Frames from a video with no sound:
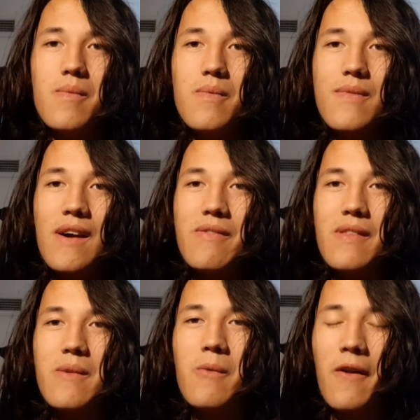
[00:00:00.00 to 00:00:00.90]

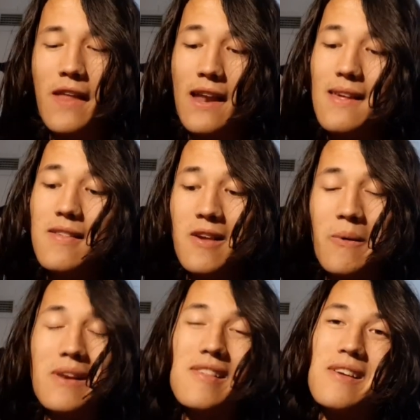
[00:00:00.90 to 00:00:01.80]
definitely one that is
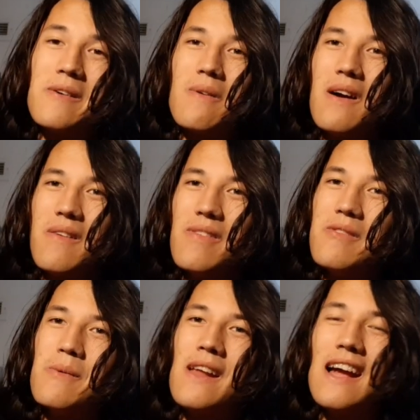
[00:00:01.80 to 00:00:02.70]
going to stick around.
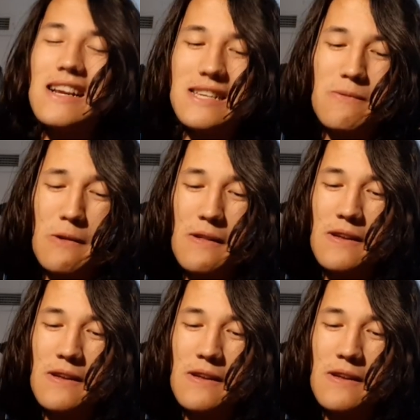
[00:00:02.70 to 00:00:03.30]
This one I actually really